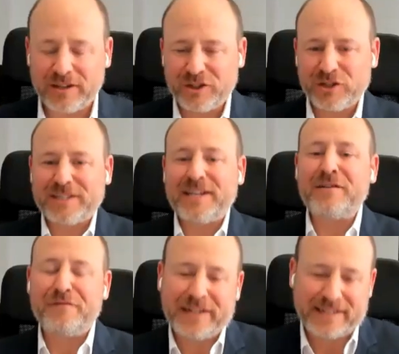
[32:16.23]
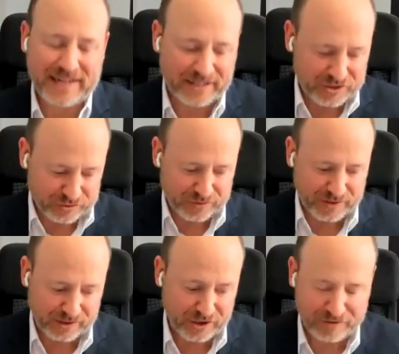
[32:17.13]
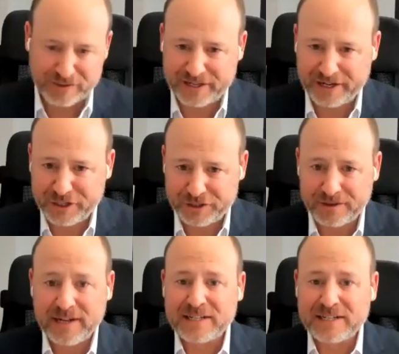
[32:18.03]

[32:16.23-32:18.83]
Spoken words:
just didn't fit into the conversation.